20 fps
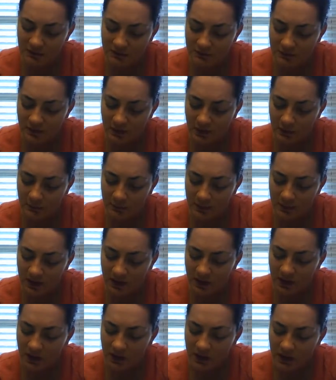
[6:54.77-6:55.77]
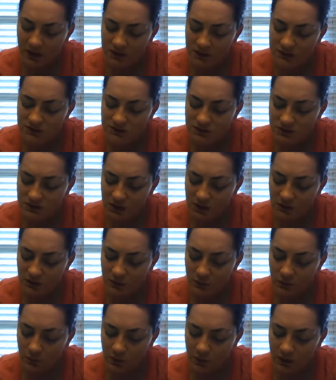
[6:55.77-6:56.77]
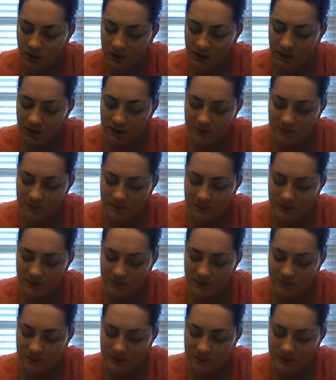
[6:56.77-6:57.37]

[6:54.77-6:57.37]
pleasing aroma to the Lord and